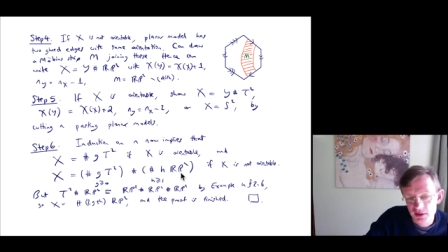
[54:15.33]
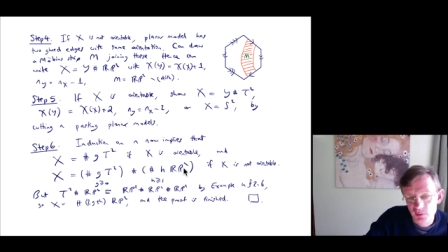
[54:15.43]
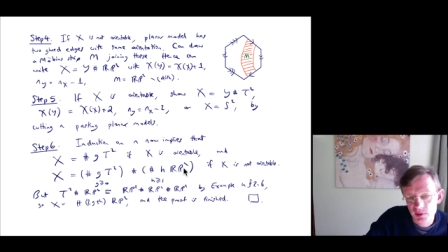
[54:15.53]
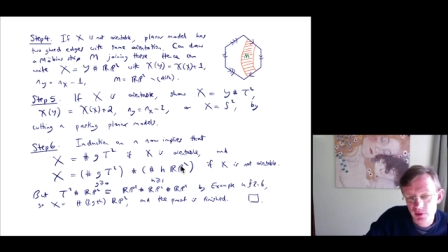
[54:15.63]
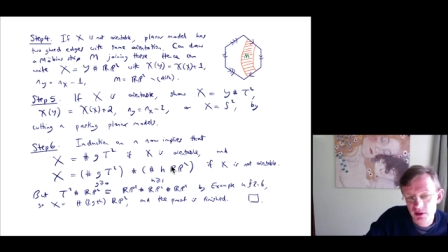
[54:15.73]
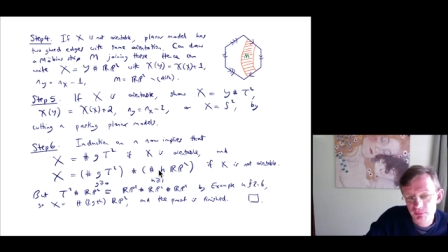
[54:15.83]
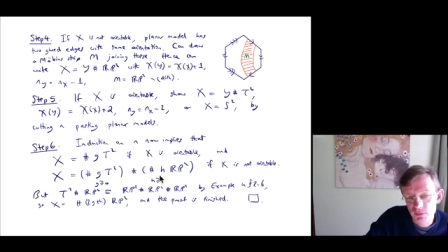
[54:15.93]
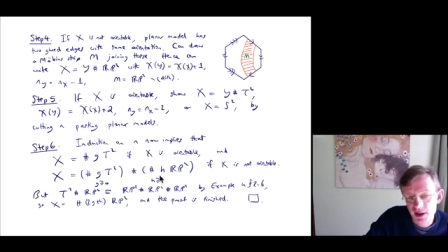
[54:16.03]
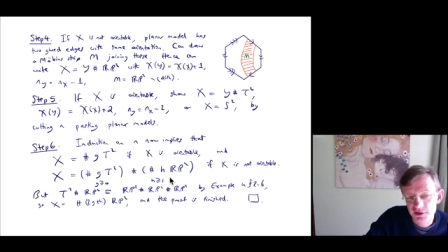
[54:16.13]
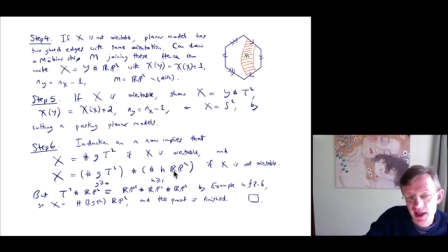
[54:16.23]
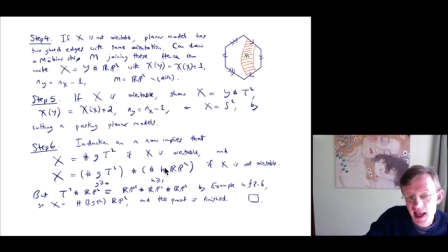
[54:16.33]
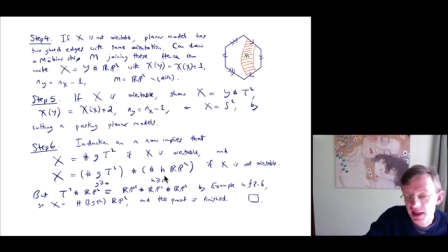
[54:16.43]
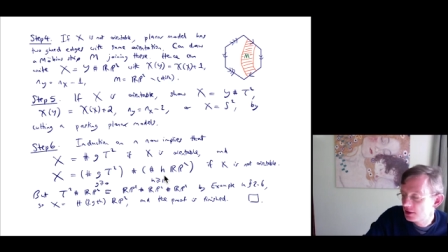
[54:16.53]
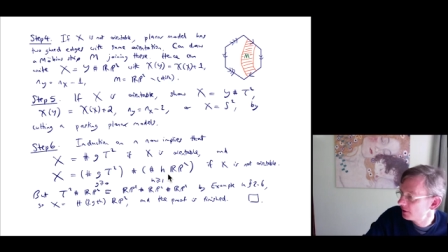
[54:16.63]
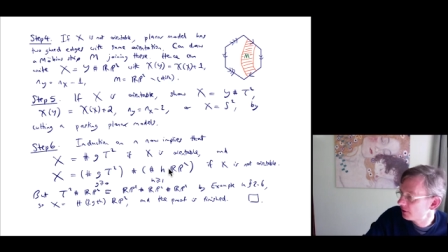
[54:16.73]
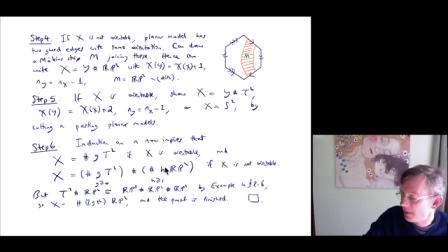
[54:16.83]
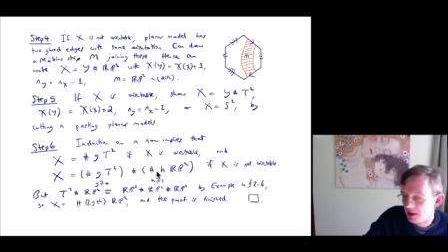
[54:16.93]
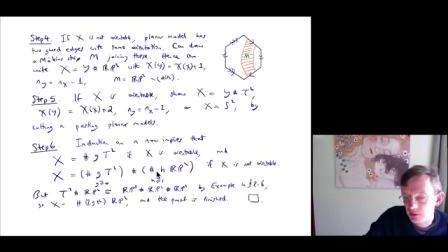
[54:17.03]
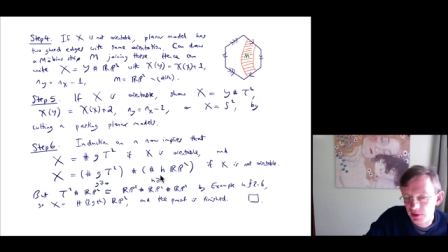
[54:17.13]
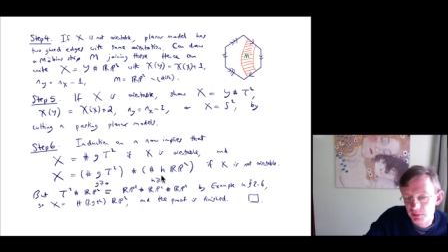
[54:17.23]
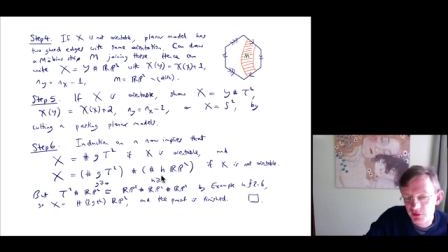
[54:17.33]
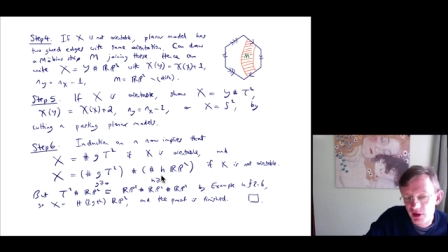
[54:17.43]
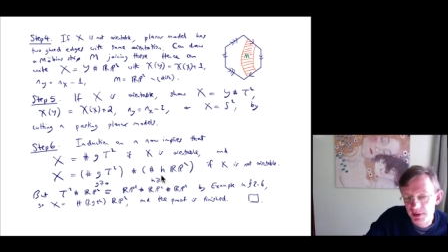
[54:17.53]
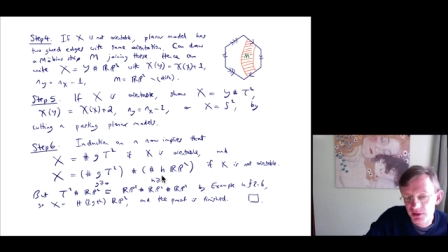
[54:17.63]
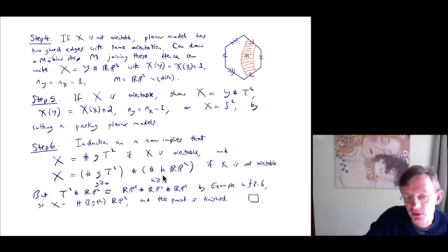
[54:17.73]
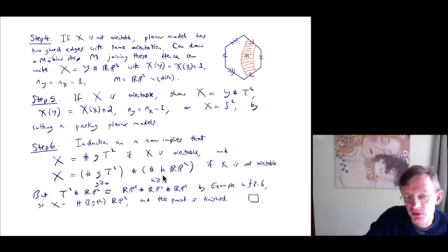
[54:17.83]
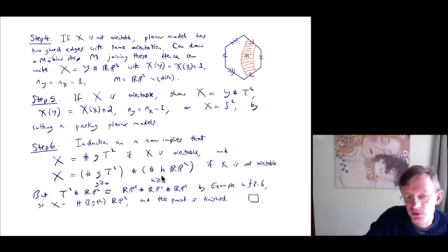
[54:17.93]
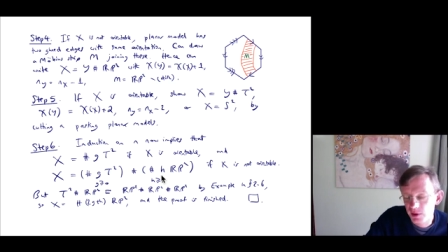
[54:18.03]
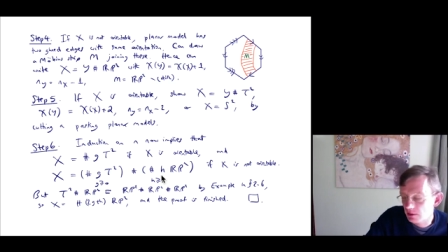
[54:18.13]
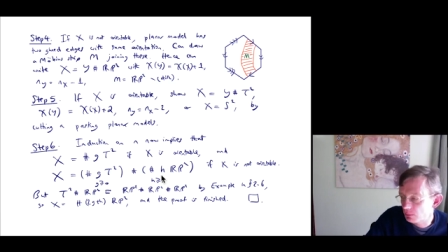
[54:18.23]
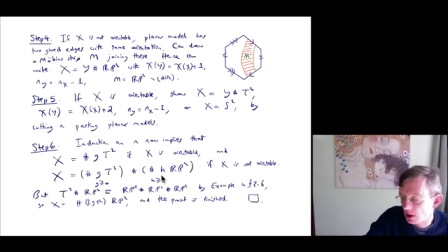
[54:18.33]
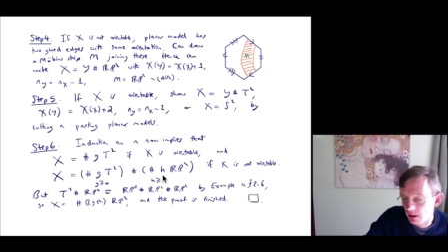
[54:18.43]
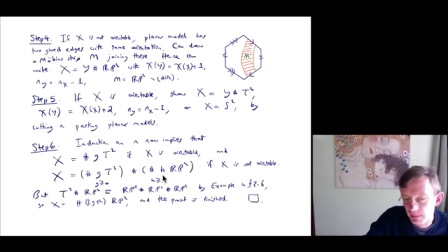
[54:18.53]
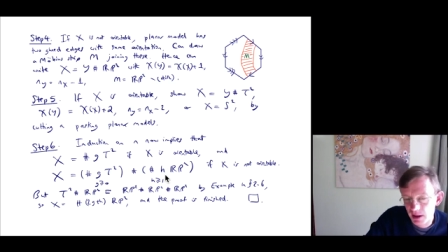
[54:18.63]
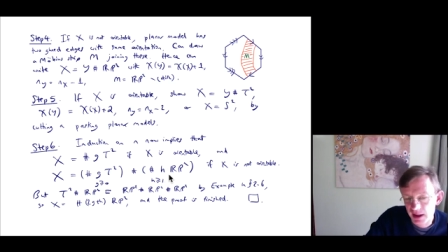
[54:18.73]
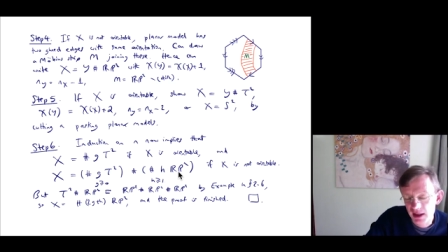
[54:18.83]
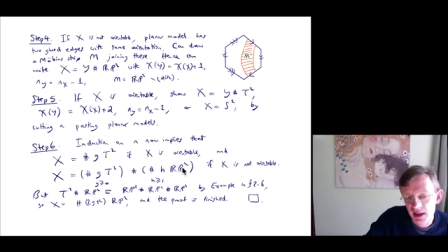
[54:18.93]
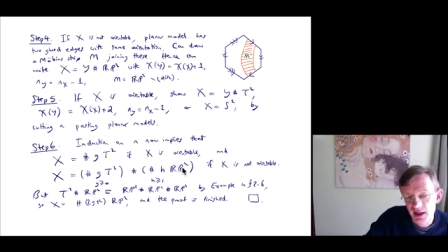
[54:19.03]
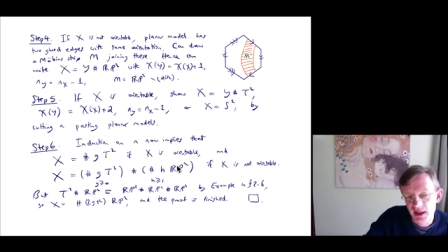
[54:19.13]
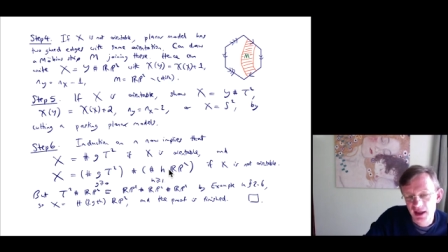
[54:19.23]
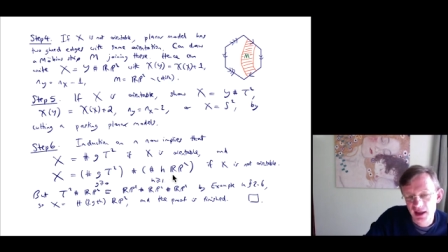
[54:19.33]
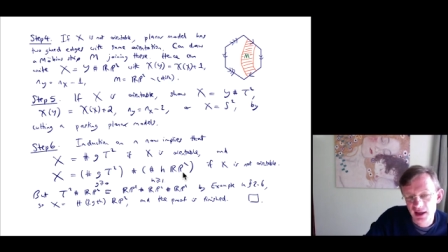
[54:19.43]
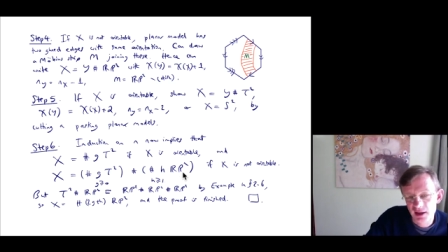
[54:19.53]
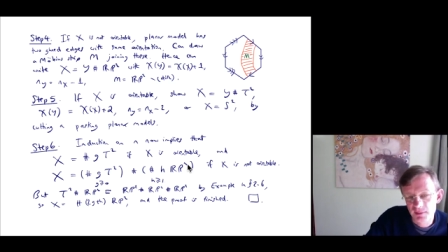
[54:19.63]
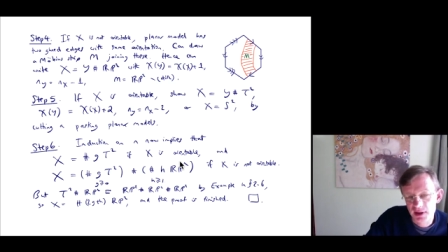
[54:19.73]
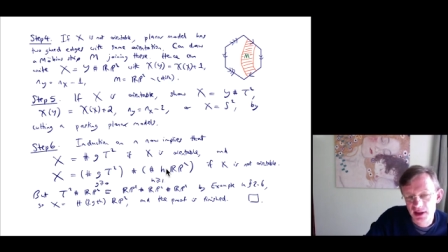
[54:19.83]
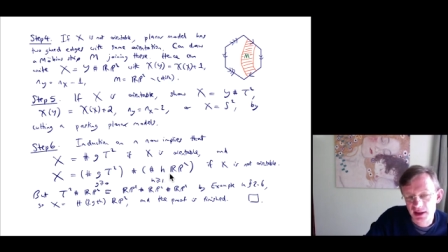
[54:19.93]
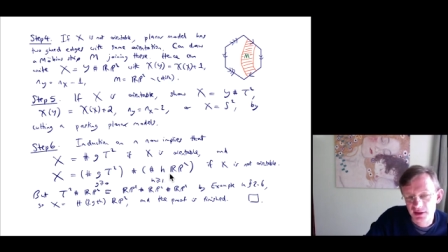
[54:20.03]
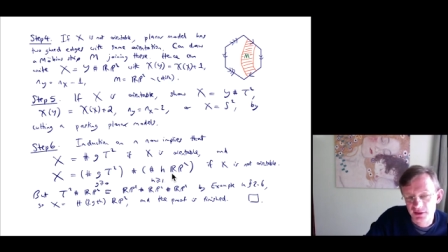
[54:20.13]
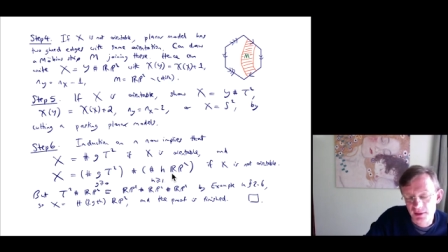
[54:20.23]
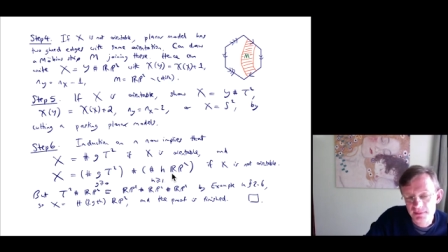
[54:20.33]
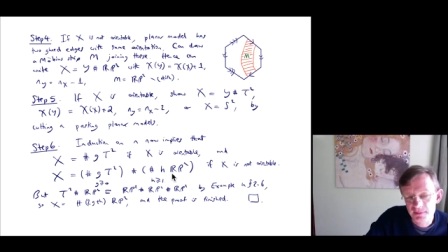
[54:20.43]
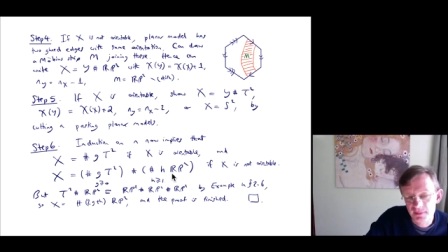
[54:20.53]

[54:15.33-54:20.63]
So we, we can, let's say H is the maximum number of R P twos we can pull out by um, connected sum.